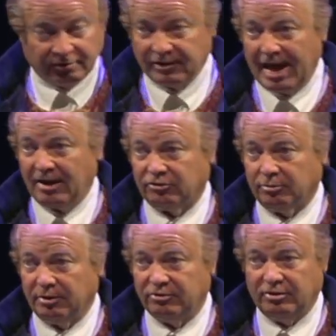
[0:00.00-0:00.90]
of
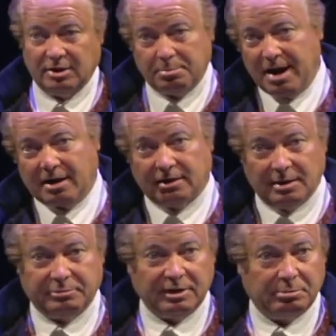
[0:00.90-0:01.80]
Lazarus, the
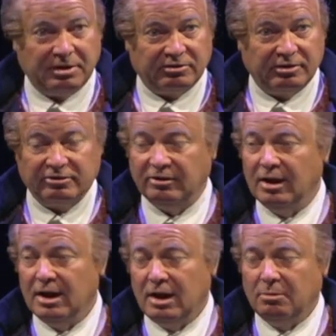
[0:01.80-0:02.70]
apocalyptic business.
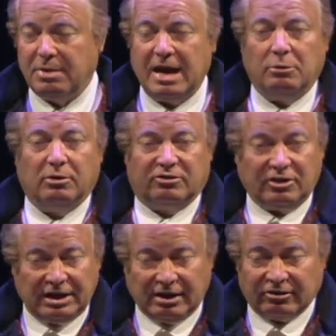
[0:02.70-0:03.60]
Paine was a
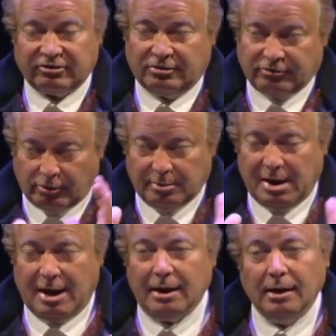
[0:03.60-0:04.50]
deist, so am
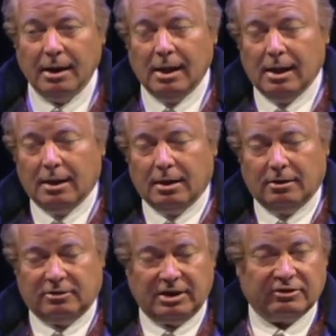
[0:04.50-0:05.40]
I. A
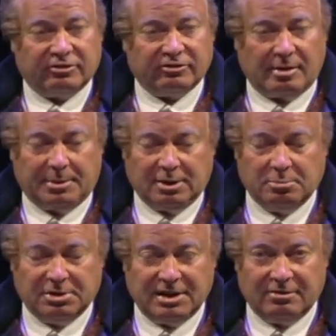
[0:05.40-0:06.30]
deist is somebody
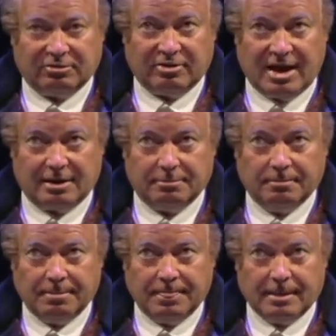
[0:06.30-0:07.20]
who believes that
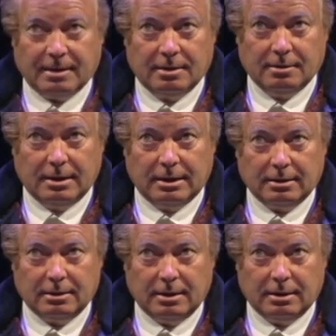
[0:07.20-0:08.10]

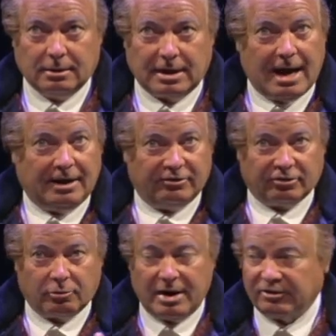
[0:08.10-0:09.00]
God
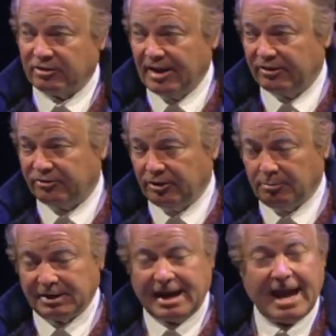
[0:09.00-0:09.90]
is a great
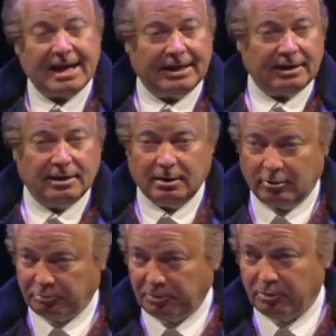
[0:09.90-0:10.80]
celestial mechanic
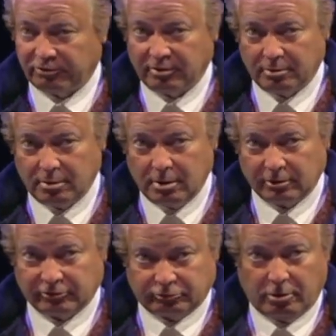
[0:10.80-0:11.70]
and has produced an
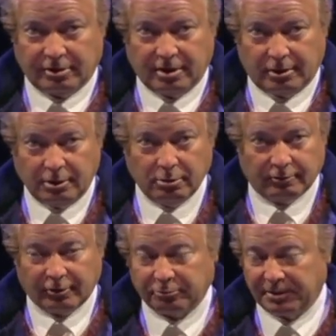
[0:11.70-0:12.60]
extraordinary
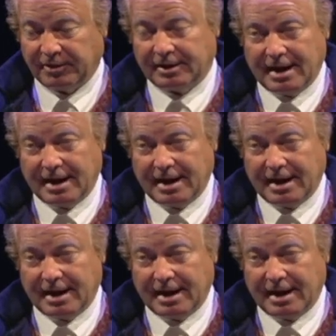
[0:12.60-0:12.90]
universe, but that